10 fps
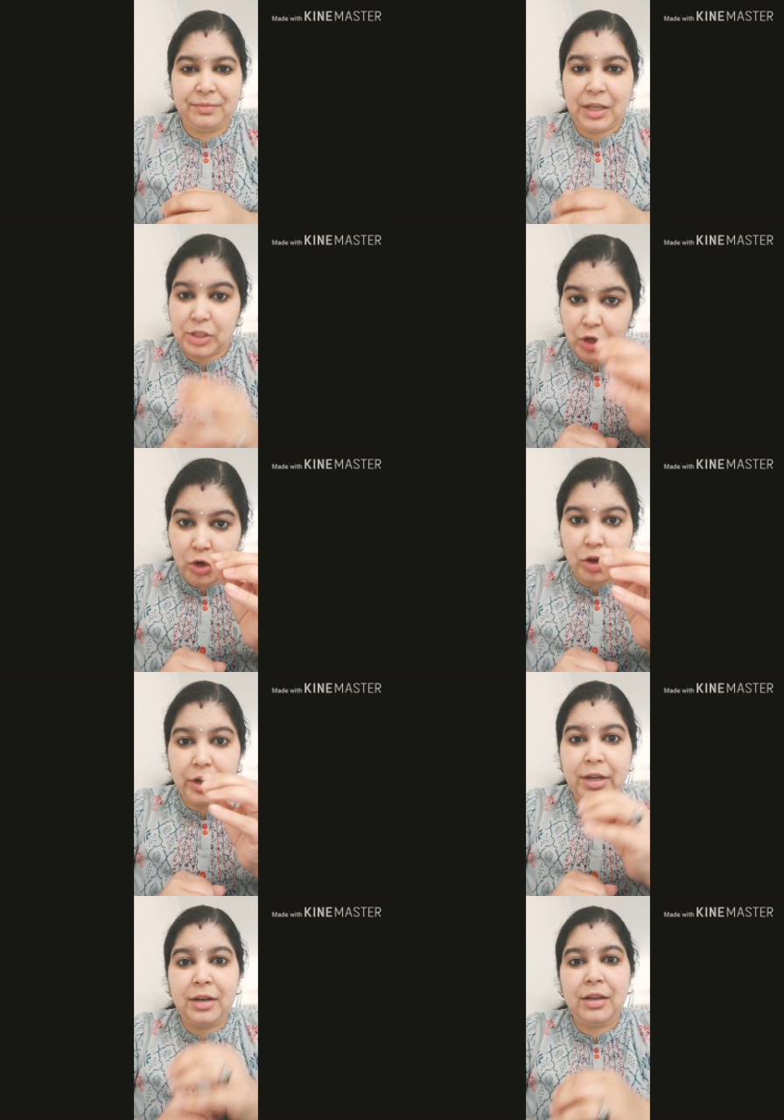It's a
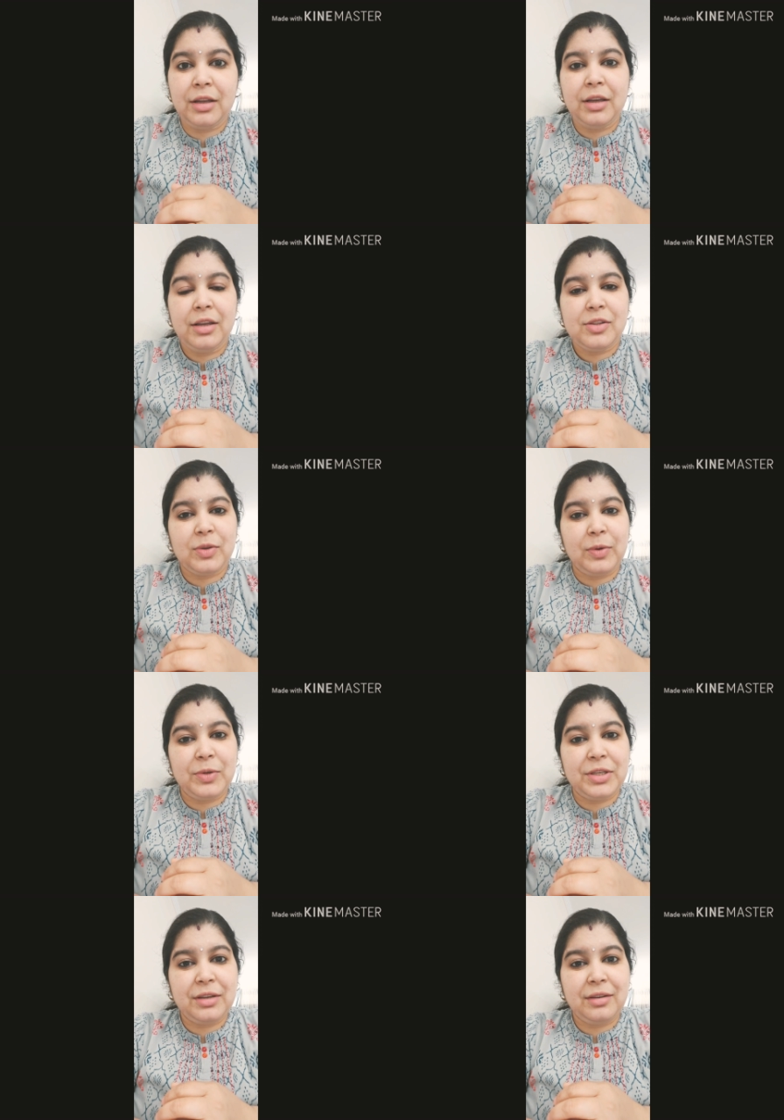colloidal
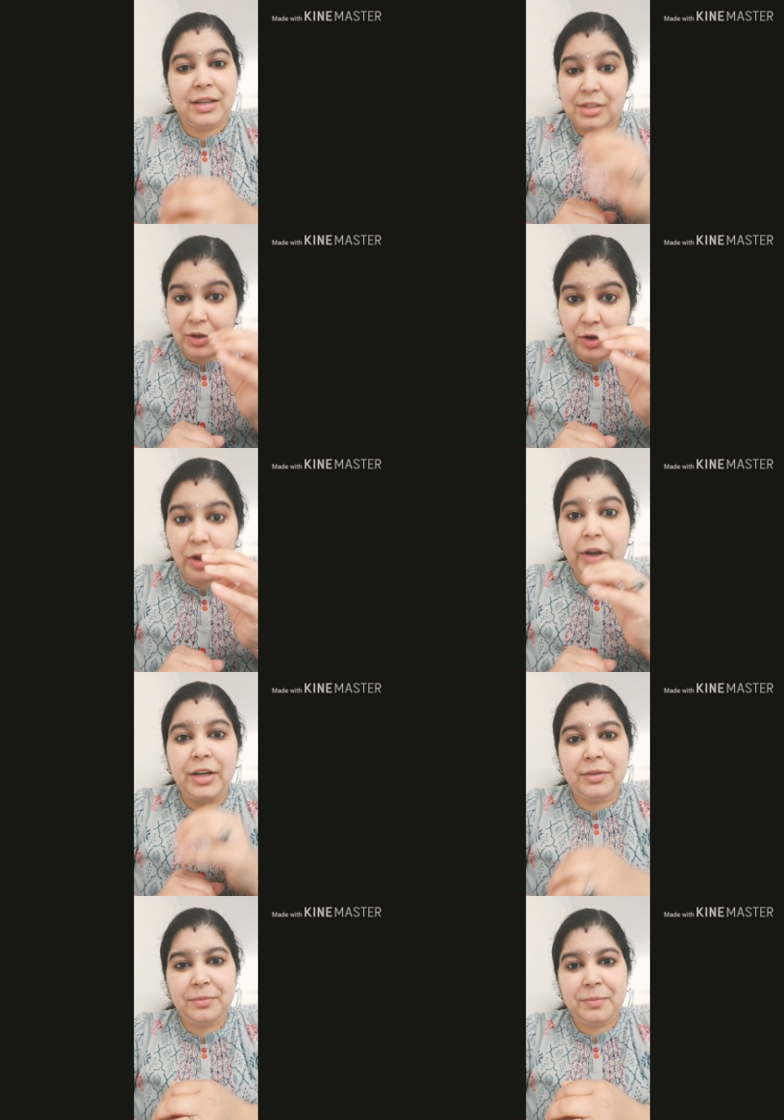solution, it's a colloid.